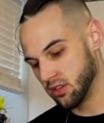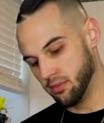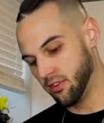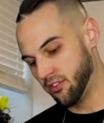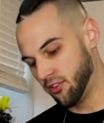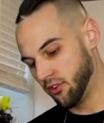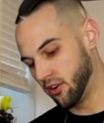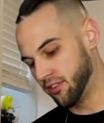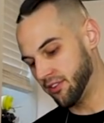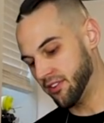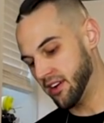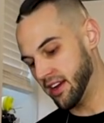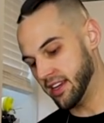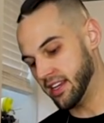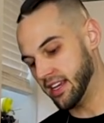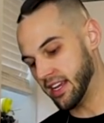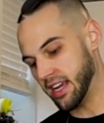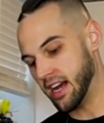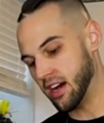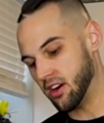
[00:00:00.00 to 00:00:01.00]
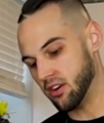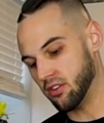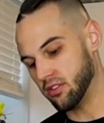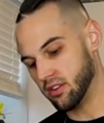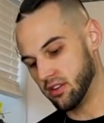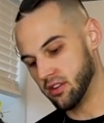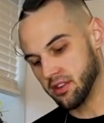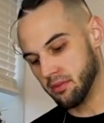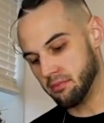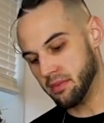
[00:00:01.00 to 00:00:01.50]
before finding
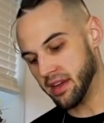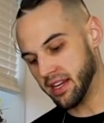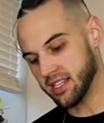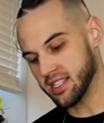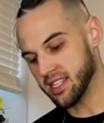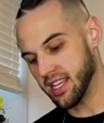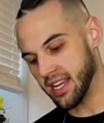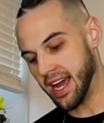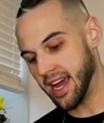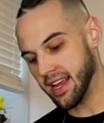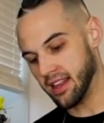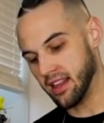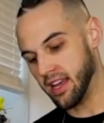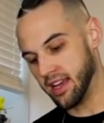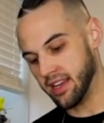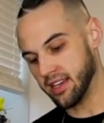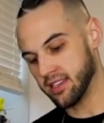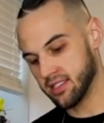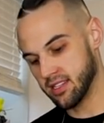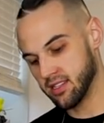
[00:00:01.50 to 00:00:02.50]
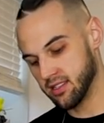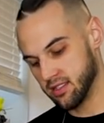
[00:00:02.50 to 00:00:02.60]
out the mix that I liked.